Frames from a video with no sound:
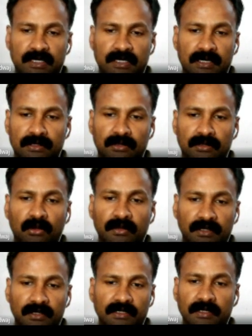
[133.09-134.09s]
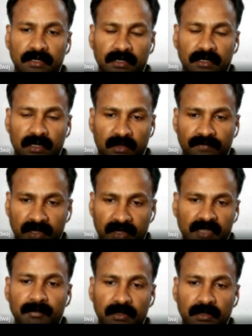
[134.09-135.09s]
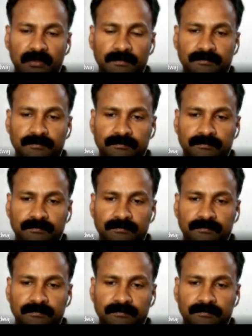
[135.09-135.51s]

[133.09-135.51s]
are not available,